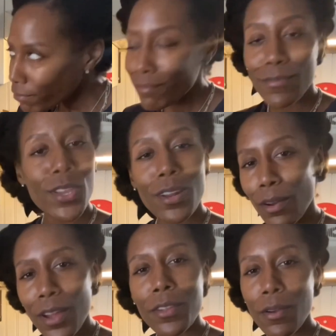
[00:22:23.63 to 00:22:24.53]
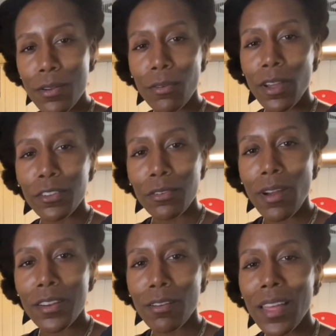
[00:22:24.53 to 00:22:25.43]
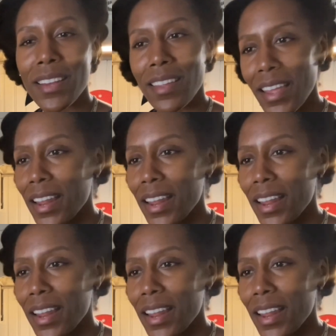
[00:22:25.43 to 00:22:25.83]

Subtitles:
you know how you go to a restaurant and you're like, dang,